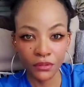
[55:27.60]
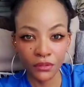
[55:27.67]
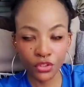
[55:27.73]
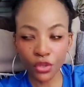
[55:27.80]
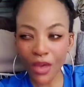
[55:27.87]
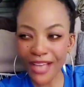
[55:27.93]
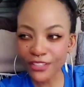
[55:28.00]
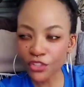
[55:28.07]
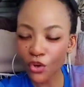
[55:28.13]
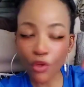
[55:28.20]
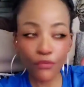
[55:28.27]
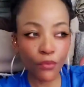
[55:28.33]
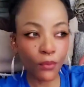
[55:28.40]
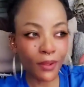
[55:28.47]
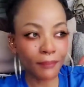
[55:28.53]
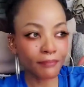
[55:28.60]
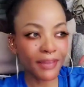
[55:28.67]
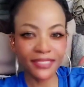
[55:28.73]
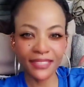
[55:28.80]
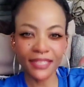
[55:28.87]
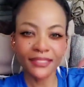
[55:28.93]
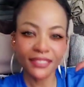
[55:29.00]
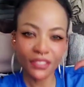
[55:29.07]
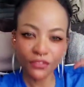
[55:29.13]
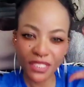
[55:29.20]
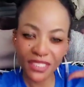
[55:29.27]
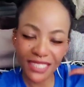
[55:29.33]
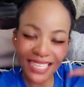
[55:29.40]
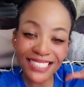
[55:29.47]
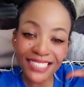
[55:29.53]
so as to overwhelm my senses,
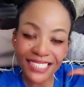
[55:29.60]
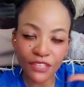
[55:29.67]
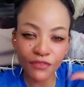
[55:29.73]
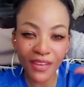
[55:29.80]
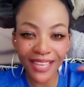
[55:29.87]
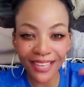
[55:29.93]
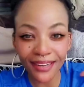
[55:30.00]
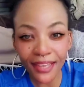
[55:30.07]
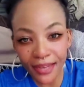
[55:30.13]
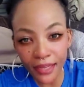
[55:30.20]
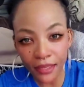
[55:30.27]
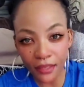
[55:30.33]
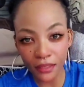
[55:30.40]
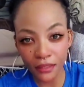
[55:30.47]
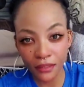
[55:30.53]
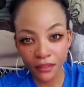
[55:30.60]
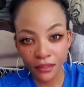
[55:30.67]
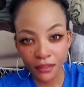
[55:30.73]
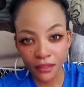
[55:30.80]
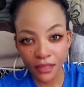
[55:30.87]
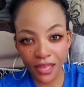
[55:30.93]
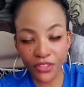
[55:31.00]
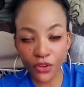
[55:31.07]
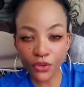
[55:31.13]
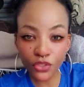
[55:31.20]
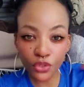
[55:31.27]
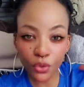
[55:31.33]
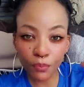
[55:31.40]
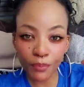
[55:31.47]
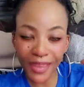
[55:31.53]
senses if I get a headache and there is
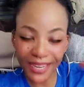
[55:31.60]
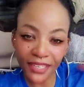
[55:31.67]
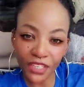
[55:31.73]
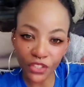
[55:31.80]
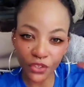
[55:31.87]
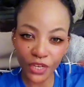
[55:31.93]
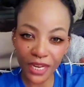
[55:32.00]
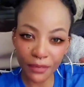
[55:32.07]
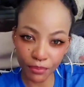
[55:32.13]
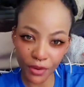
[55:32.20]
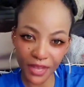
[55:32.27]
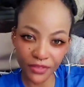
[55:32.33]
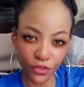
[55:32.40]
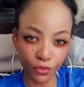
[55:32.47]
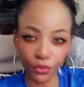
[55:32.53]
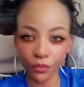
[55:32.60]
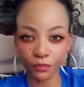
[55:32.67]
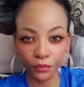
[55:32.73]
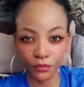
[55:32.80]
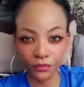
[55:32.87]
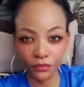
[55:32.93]
no painkiller in, in the room.